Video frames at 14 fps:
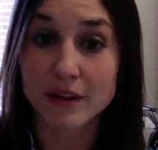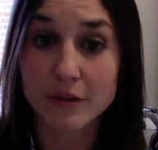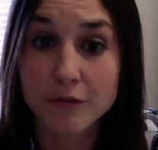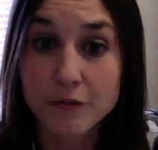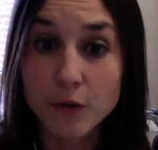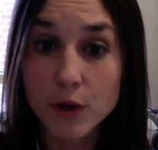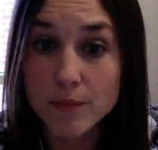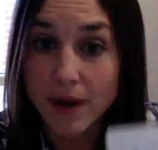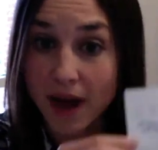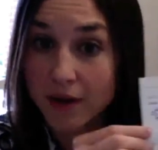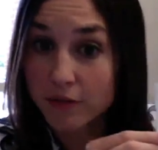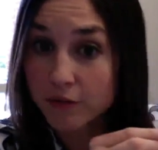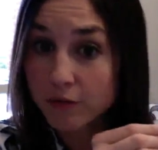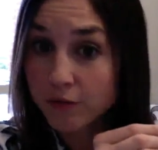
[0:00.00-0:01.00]

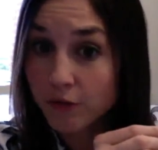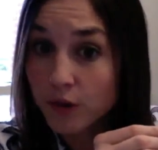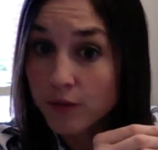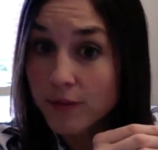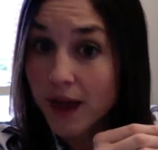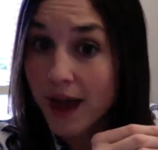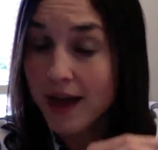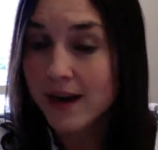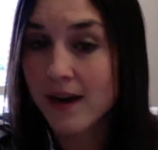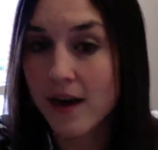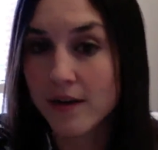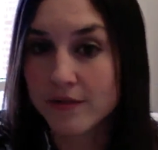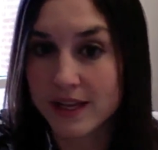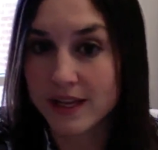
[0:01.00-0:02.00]
format
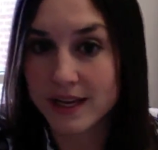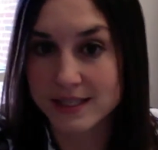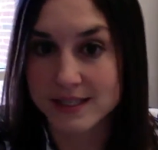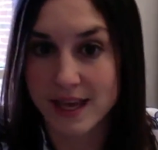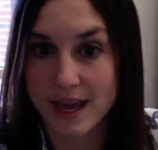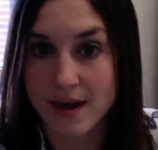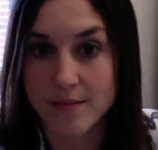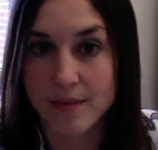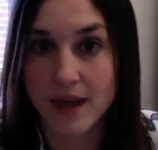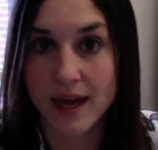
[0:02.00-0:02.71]
of the exam,